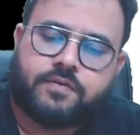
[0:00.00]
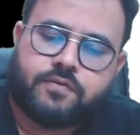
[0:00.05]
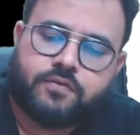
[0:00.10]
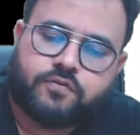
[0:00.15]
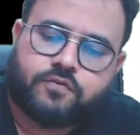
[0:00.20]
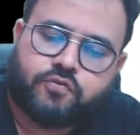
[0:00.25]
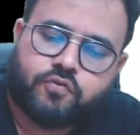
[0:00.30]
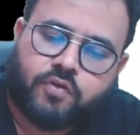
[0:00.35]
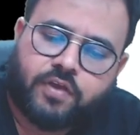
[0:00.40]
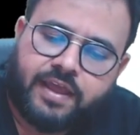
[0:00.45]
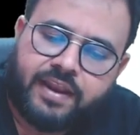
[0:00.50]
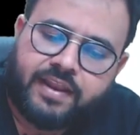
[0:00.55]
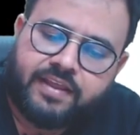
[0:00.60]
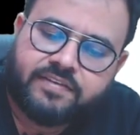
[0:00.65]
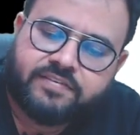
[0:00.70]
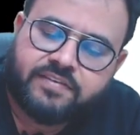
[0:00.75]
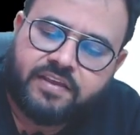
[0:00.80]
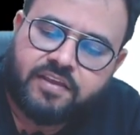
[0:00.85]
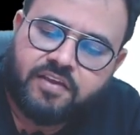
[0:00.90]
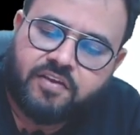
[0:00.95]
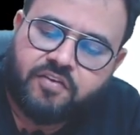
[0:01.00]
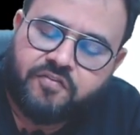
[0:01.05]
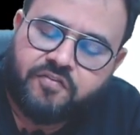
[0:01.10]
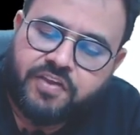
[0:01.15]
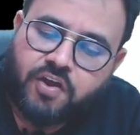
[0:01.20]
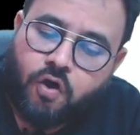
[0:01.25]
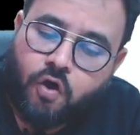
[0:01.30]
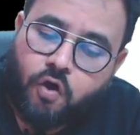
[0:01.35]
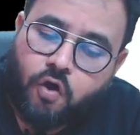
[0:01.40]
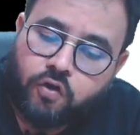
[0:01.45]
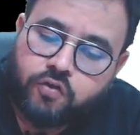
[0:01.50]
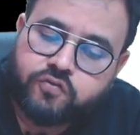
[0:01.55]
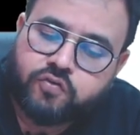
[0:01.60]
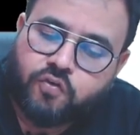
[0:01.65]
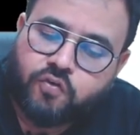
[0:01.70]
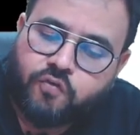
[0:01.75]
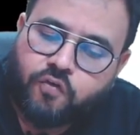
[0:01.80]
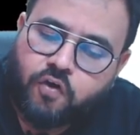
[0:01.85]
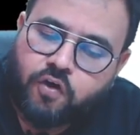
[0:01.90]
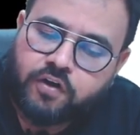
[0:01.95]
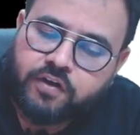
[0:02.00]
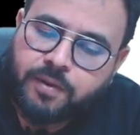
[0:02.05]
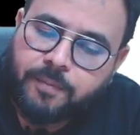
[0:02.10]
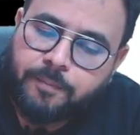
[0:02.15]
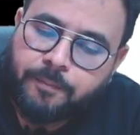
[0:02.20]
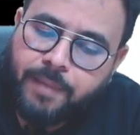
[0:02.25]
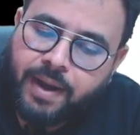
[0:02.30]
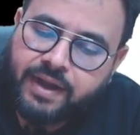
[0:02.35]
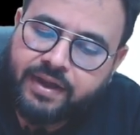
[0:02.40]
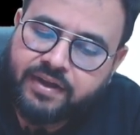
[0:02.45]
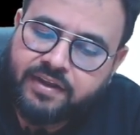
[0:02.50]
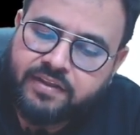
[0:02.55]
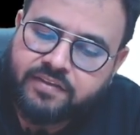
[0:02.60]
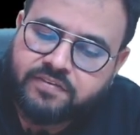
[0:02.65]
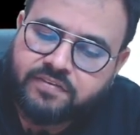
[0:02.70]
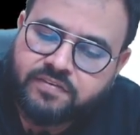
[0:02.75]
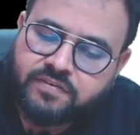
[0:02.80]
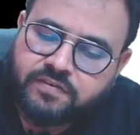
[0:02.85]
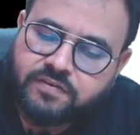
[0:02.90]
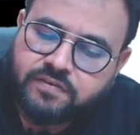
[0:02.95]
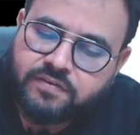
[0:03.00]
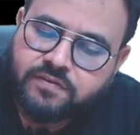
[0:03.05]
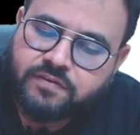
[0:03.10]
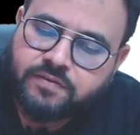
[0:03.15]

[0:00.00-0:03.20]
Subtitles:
So can I say we also want batteries?